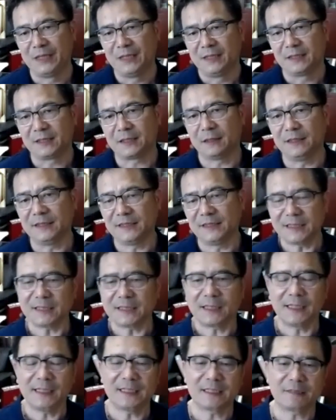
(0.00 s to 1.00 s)
So in this
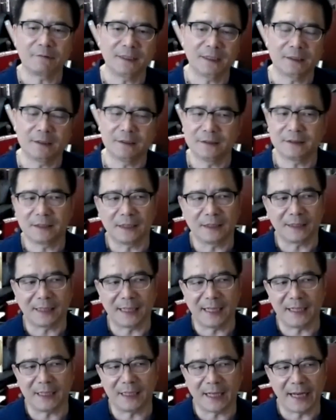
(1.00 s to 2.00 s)
case, we could uh,
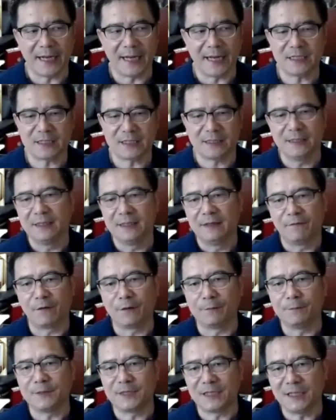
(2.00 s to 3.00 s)
get the heat
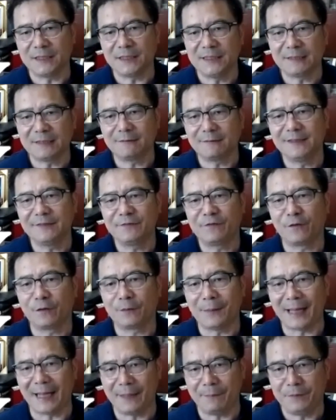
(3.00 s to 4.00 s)
from zero degrees from
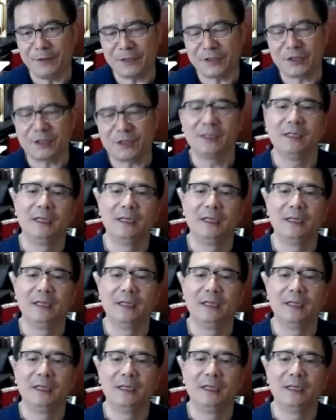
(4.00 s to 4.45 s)
ambient,